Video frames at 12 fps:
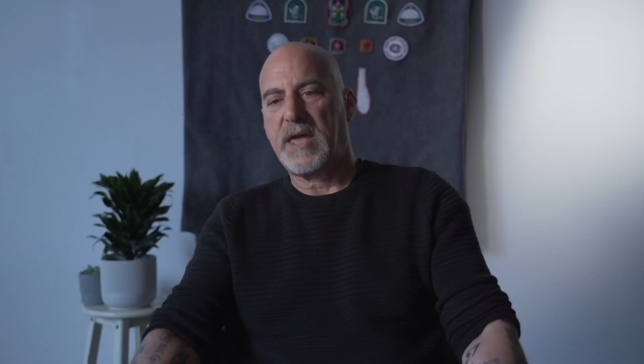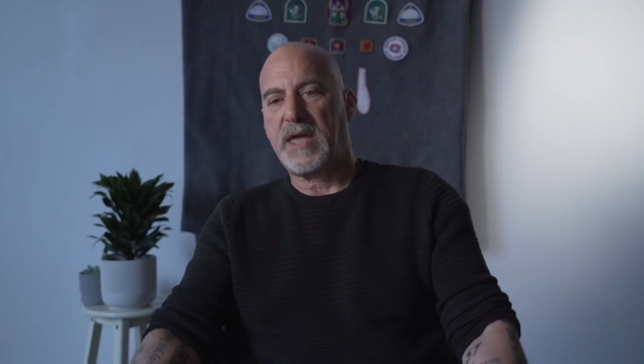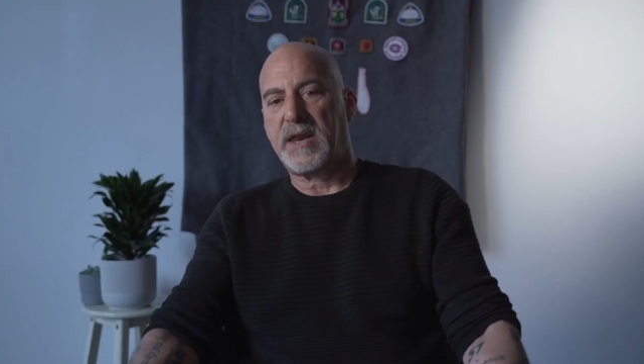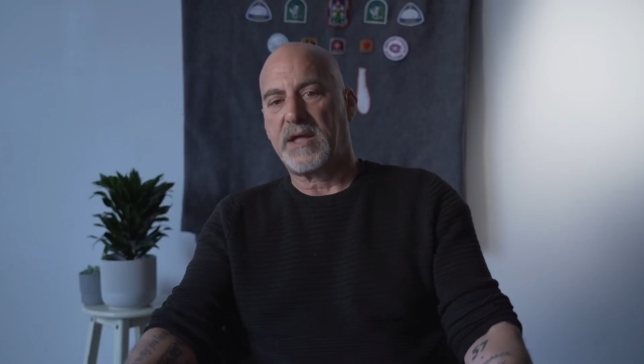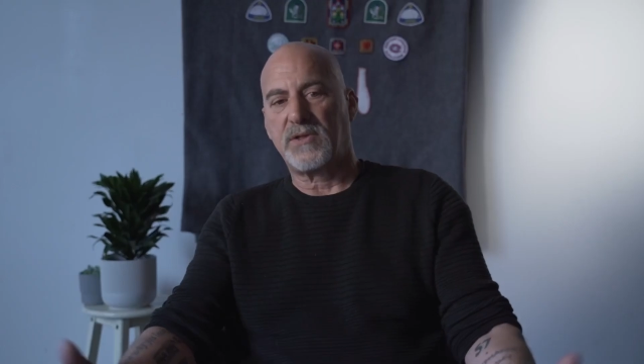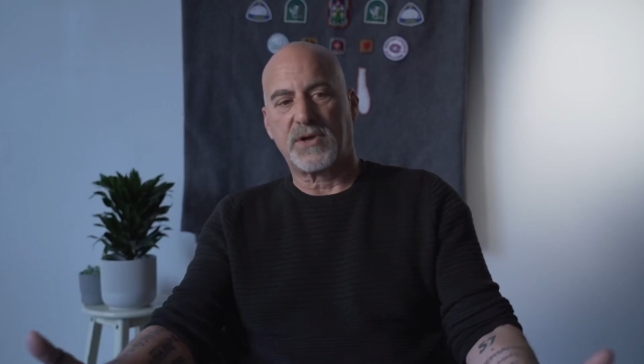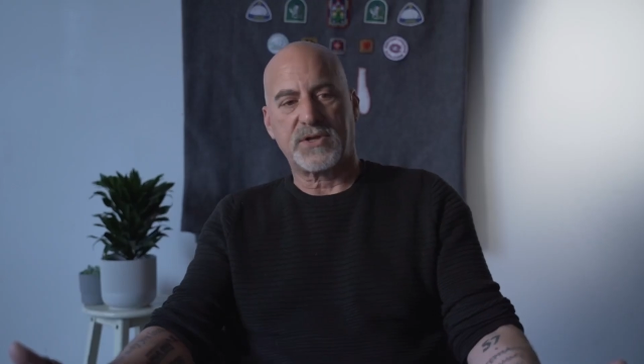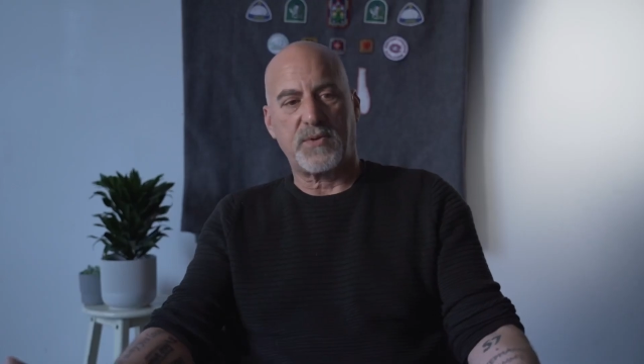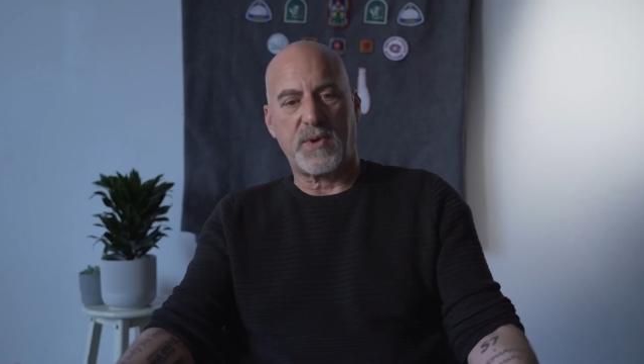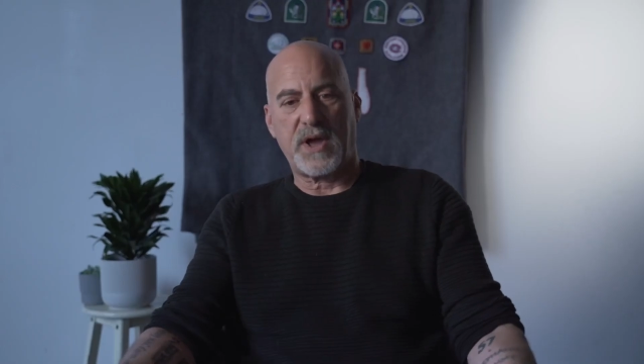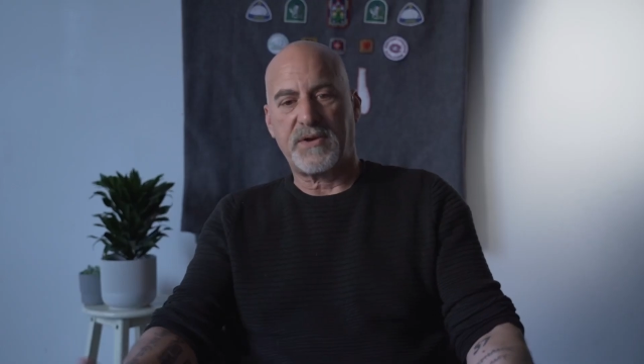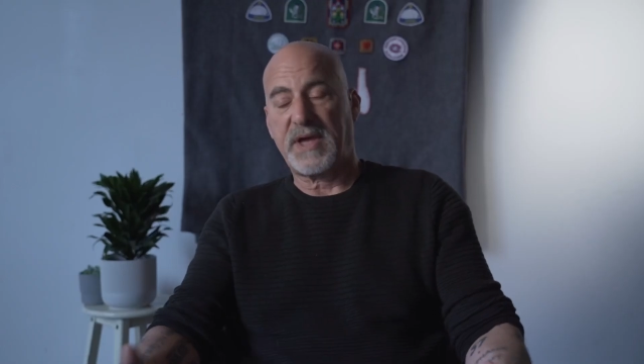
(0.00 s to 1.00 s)
and I looked
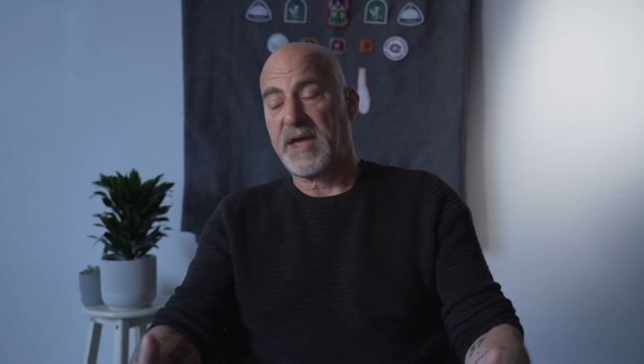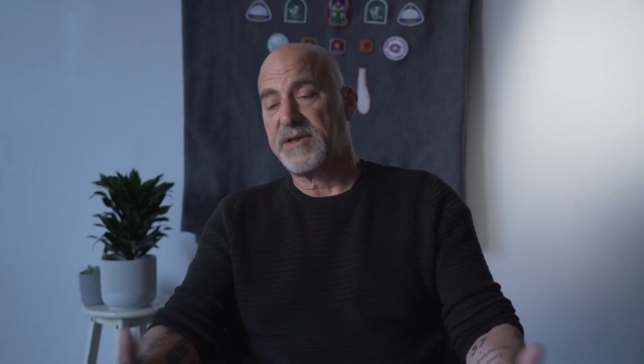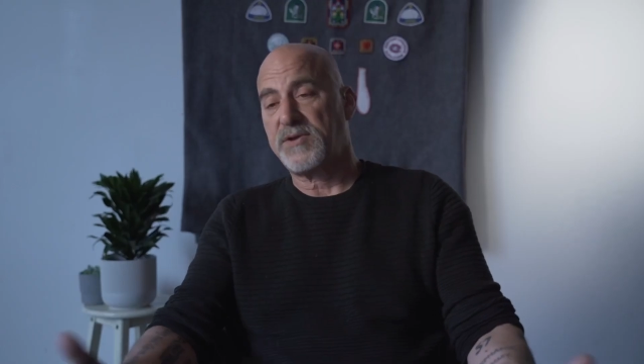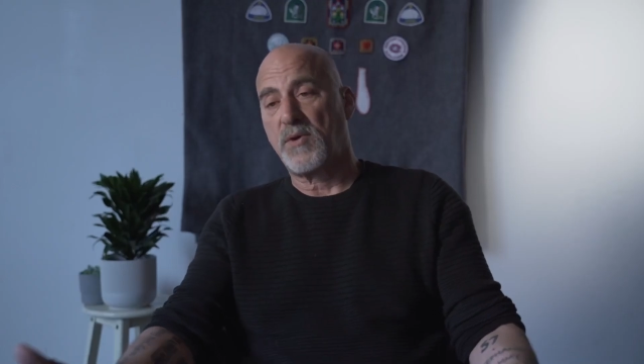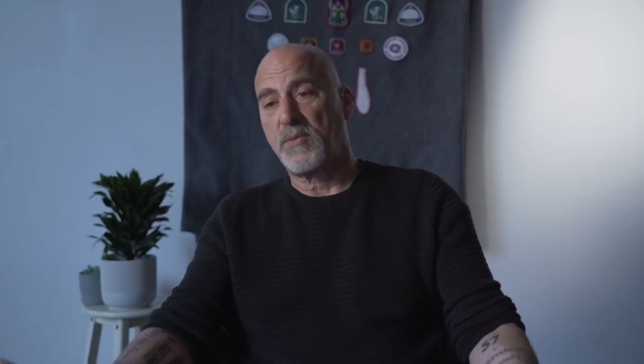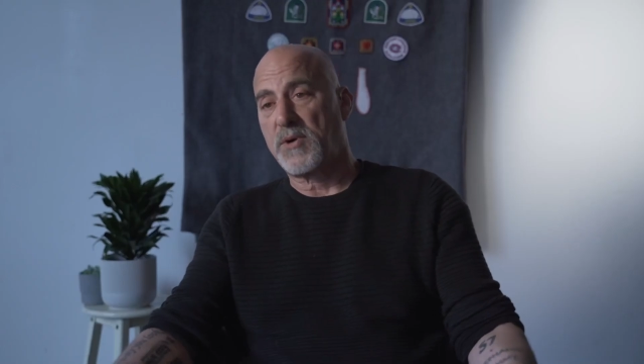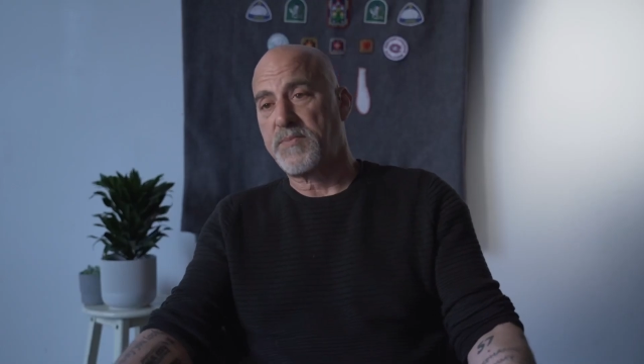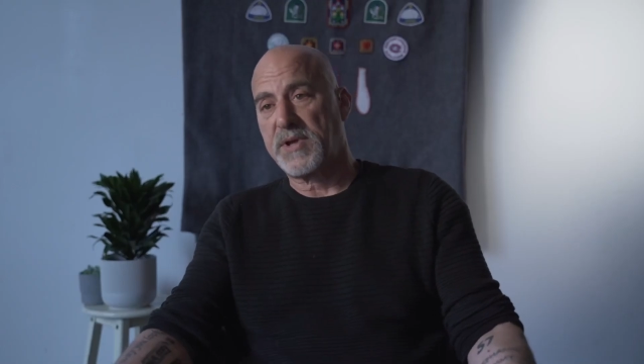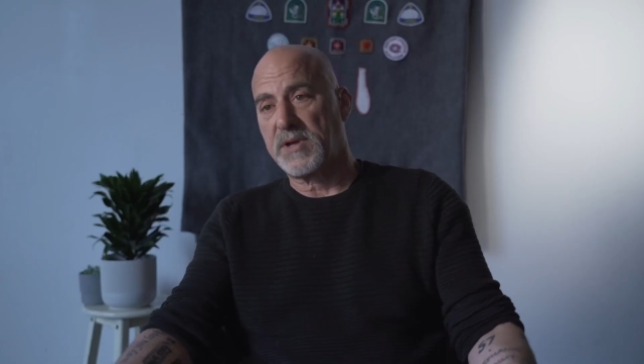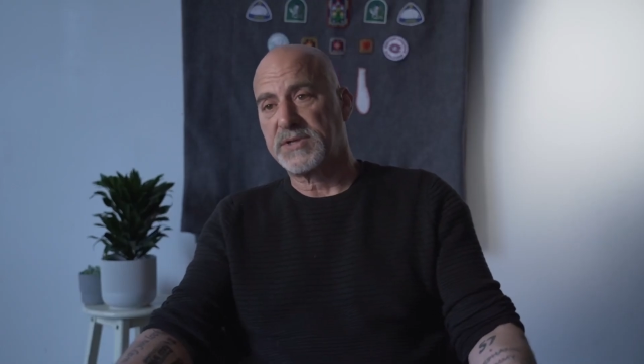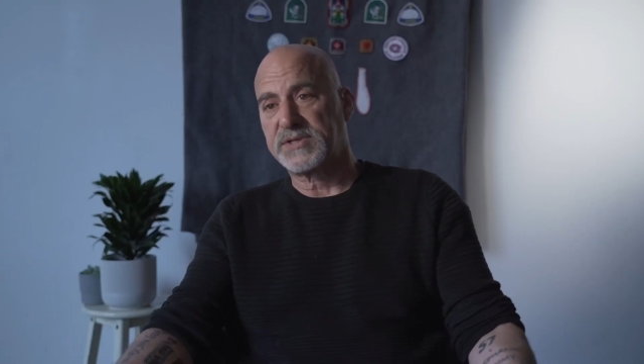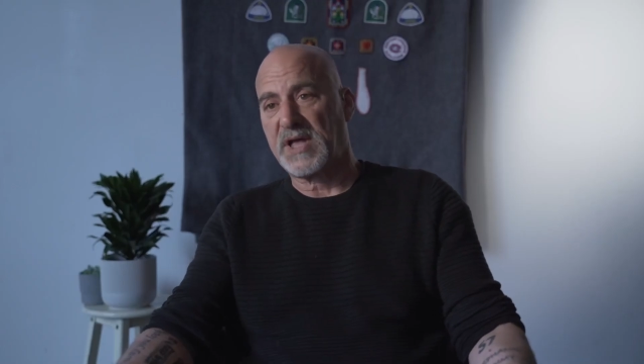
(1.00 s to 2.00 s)
around. I had no more
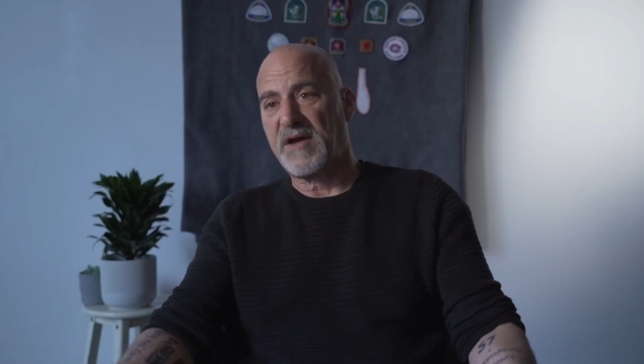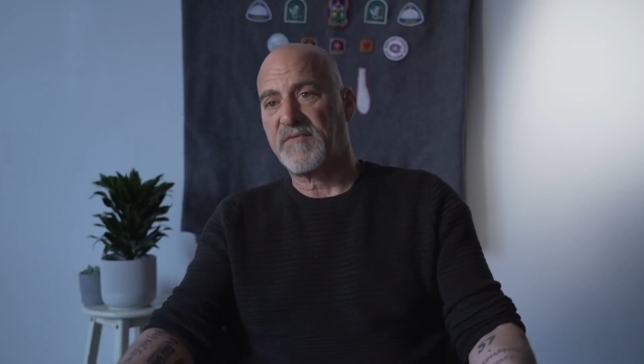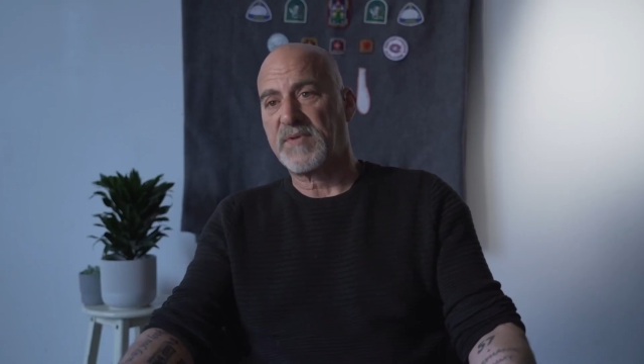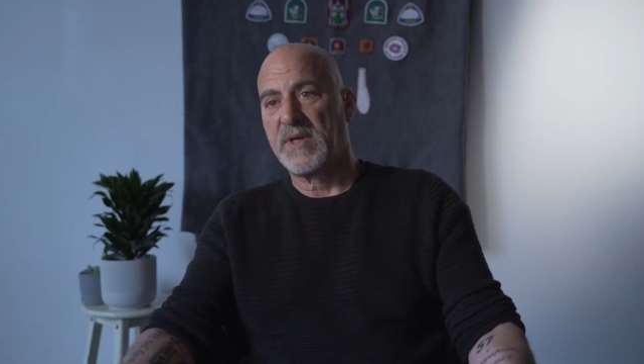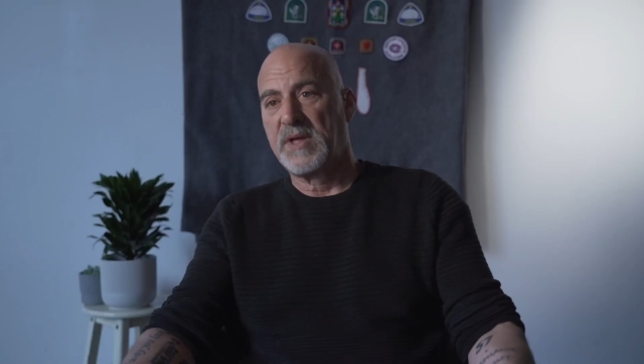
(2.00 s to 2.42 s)
pills left.